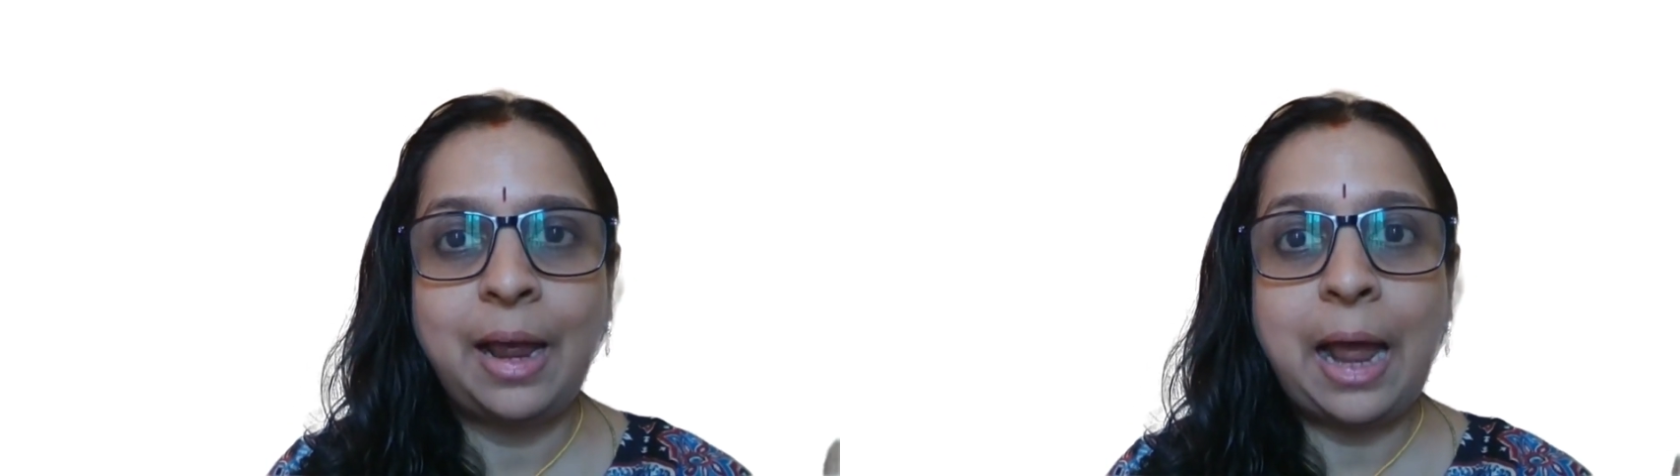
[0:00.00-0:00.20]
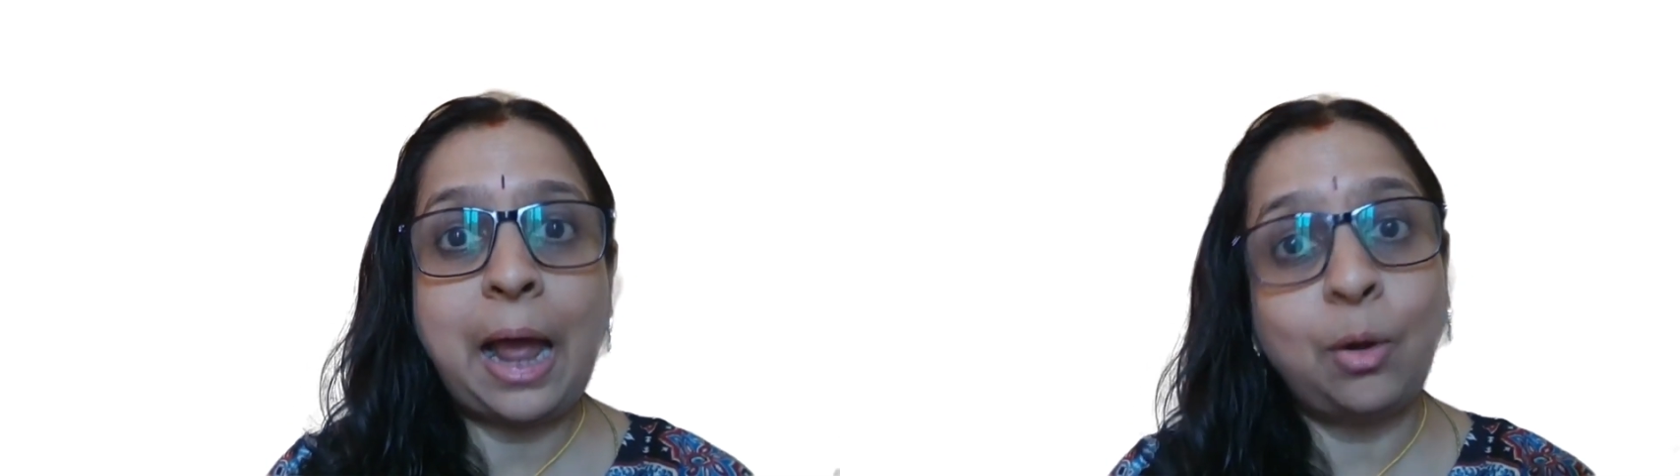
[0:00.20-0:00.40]

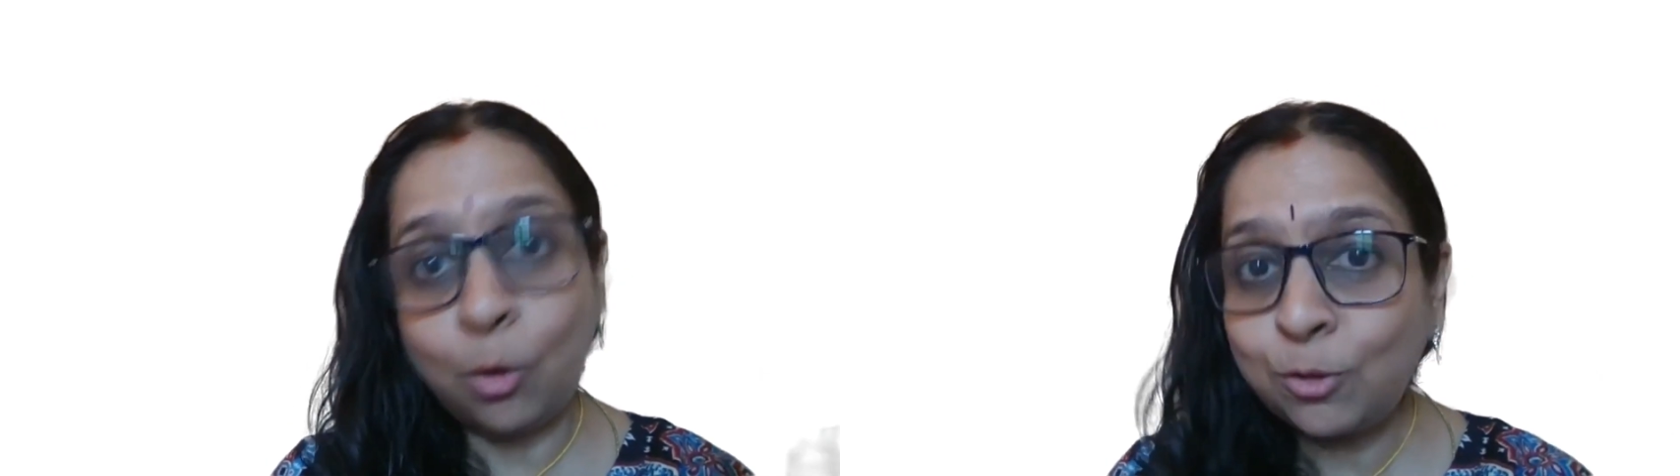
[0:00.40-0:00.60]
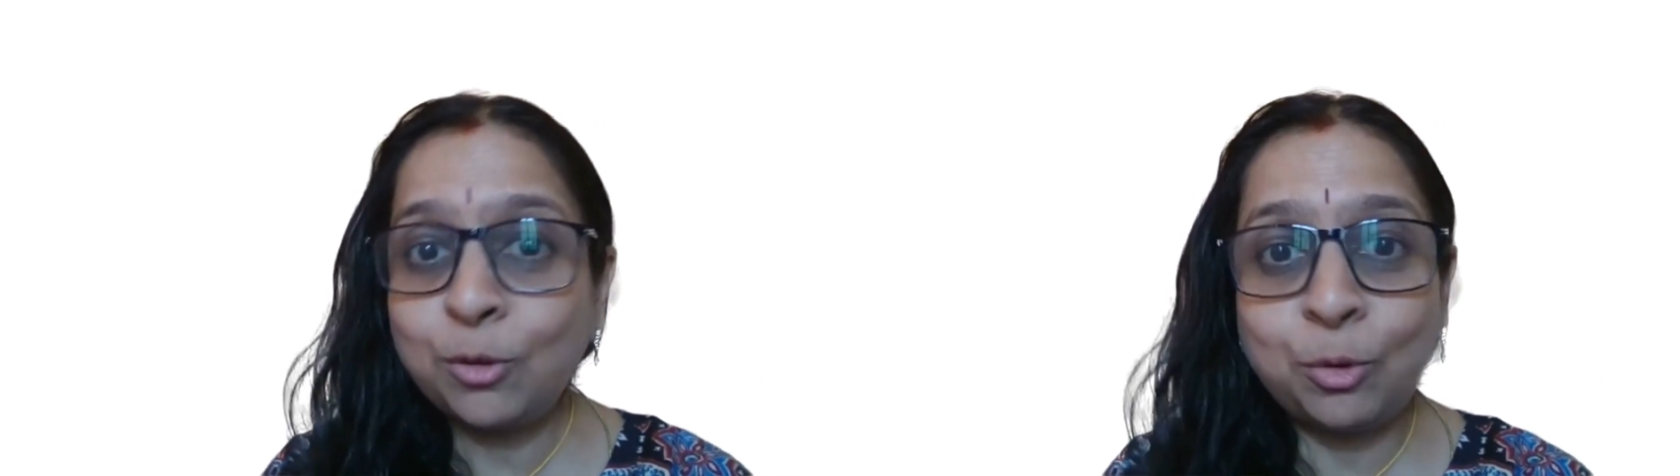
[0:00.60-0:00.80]
And
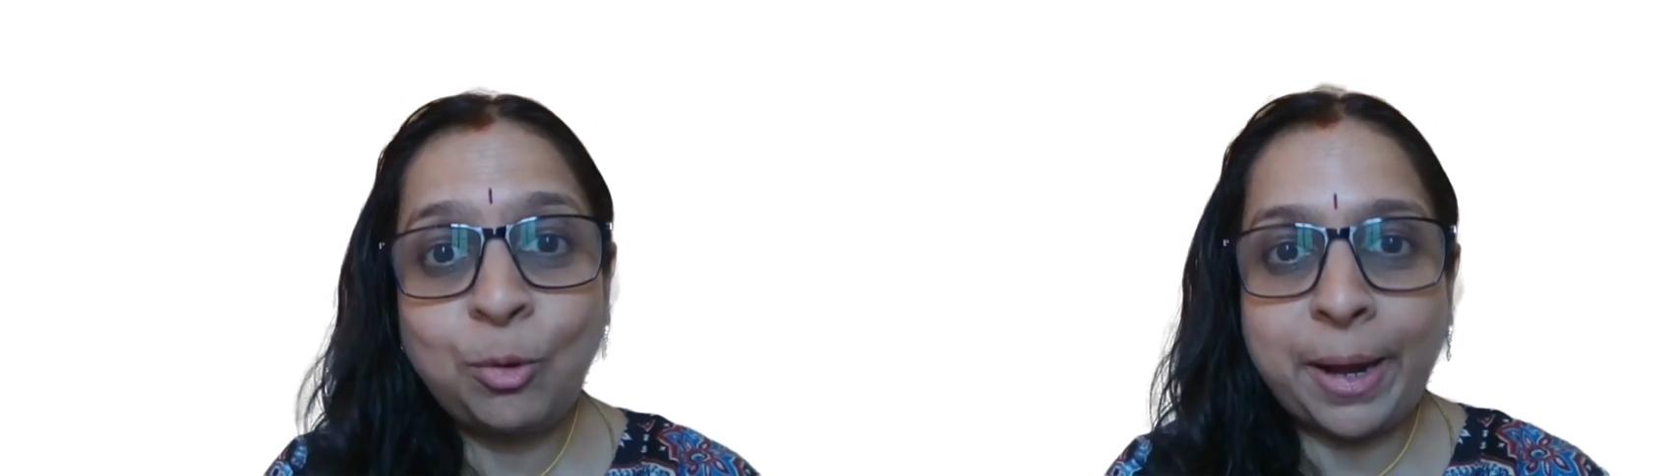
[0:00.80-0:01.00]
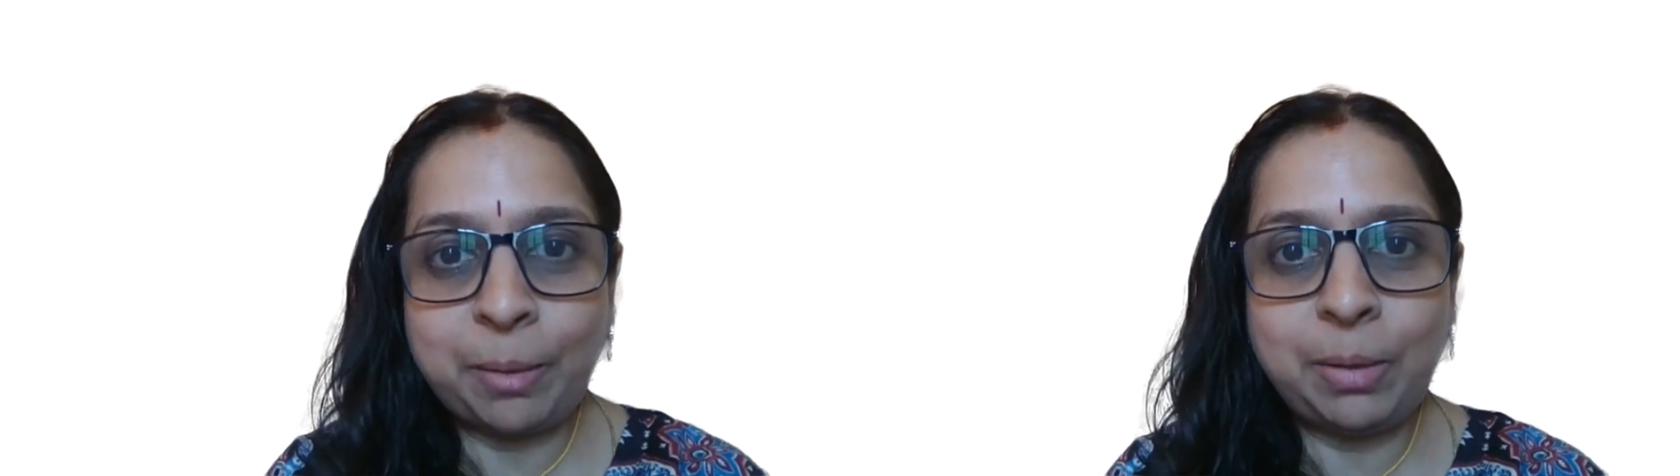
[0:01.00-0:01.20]
also do
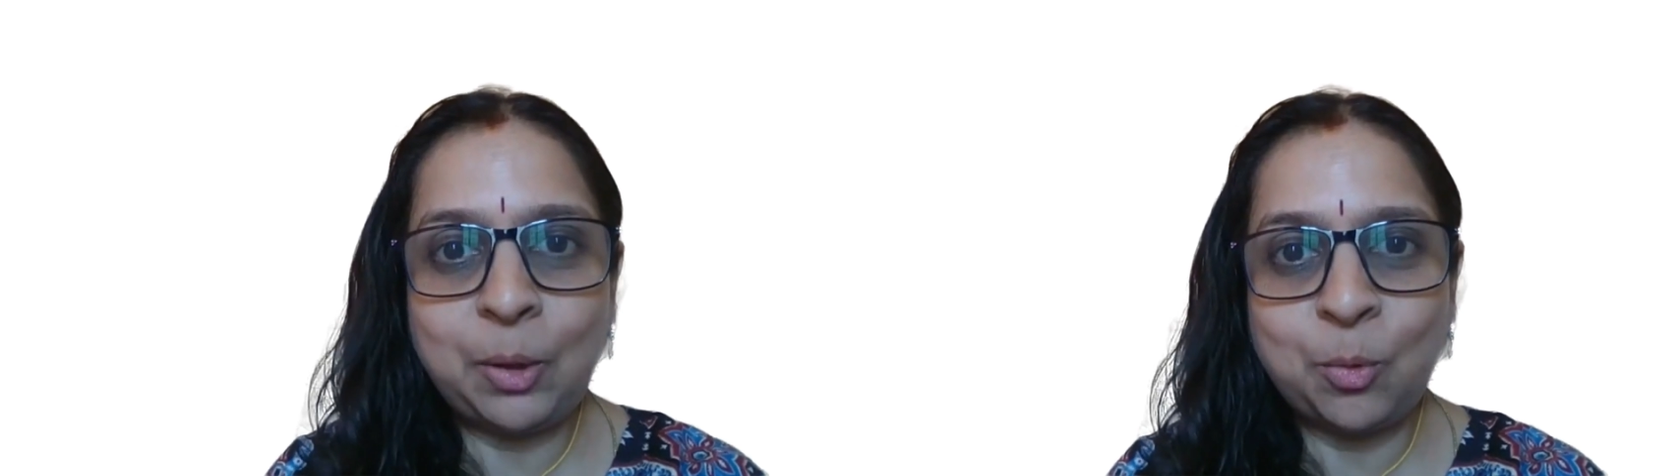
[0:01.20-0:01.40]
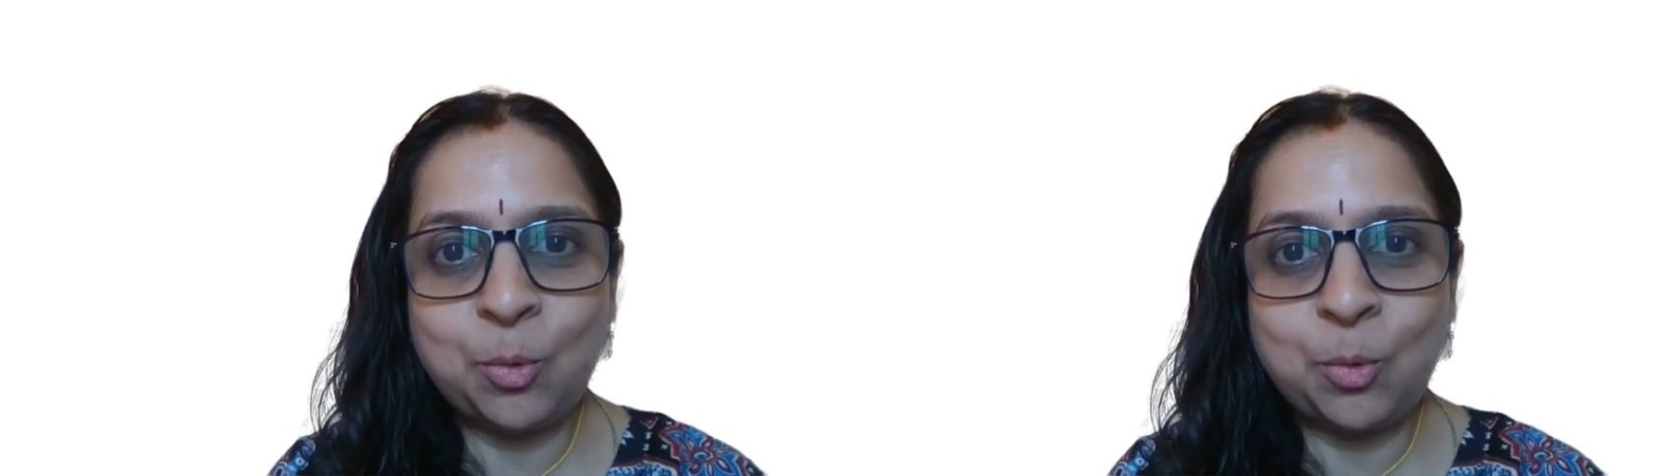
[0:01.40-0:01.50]
let me know